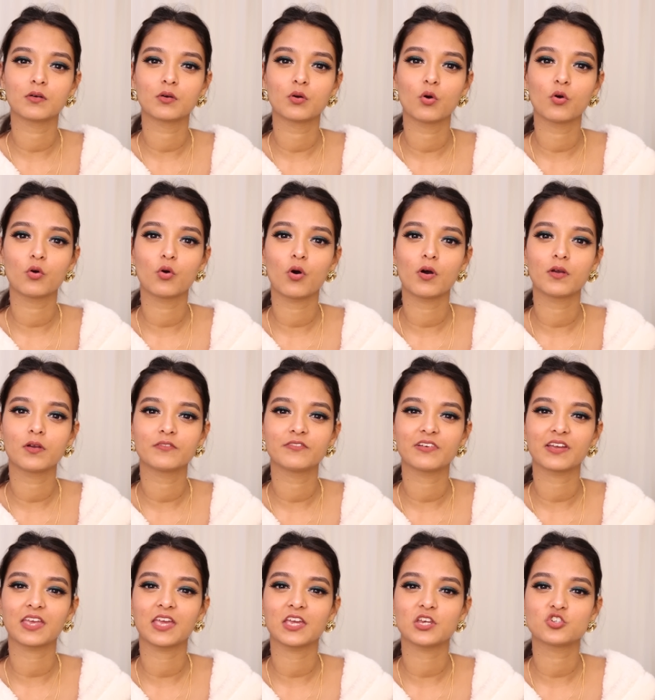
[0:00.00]
go on a
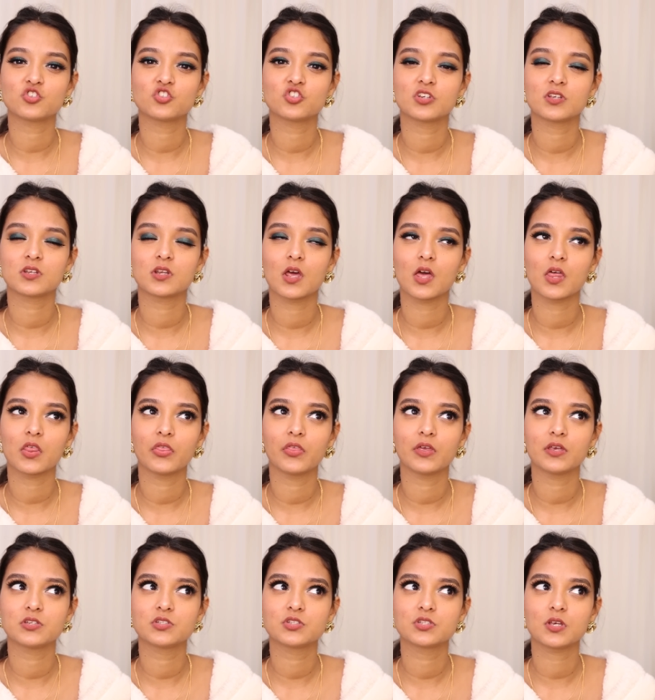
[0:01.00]
vacation
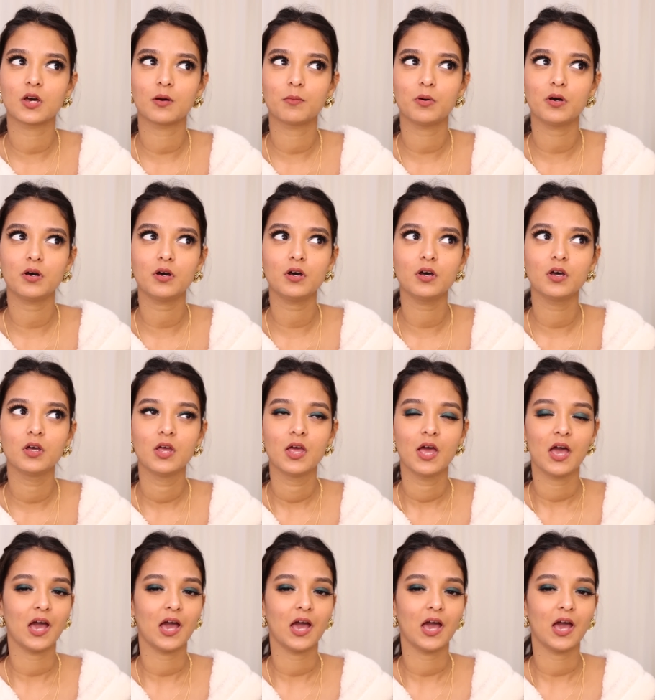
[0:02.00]
this summer.